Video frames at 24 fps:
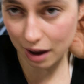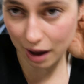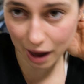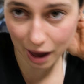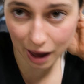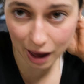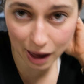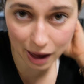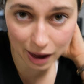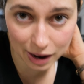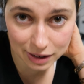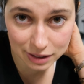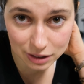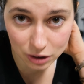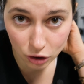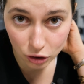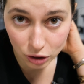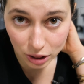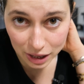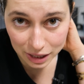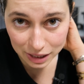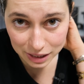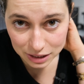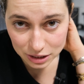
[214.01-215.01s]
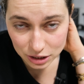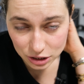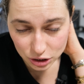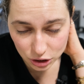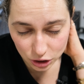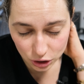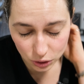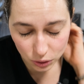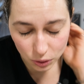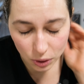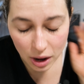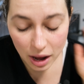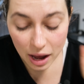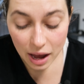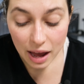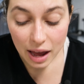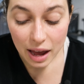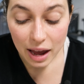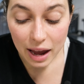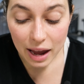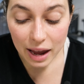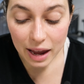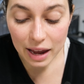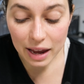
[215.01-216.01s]
and all I need to do
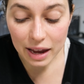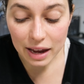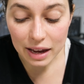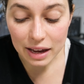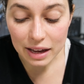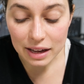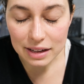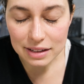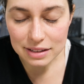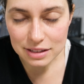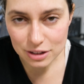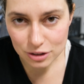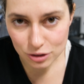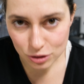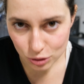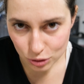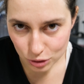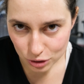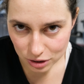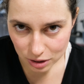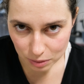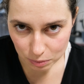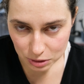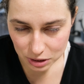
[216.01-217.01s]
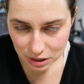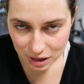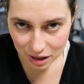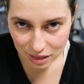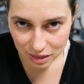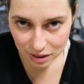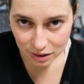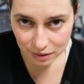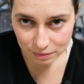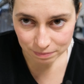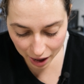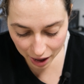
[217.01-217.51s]
is solder them together.